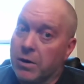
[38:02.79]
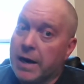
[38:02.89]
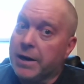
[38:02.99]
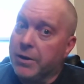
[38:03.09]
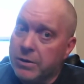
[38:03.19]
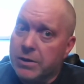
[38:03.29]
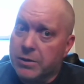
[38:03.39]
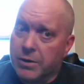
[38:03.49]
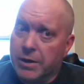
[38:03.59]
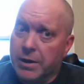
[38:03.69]
and learn how
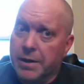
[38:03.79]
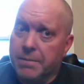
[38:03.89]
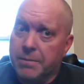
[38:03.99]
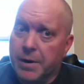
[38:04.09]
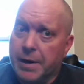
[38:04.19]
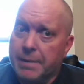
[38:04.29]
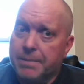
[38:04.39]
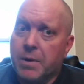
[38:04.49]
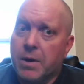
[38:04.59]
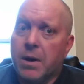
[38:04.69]
to use the tourniquet.
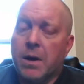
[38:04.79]
Right,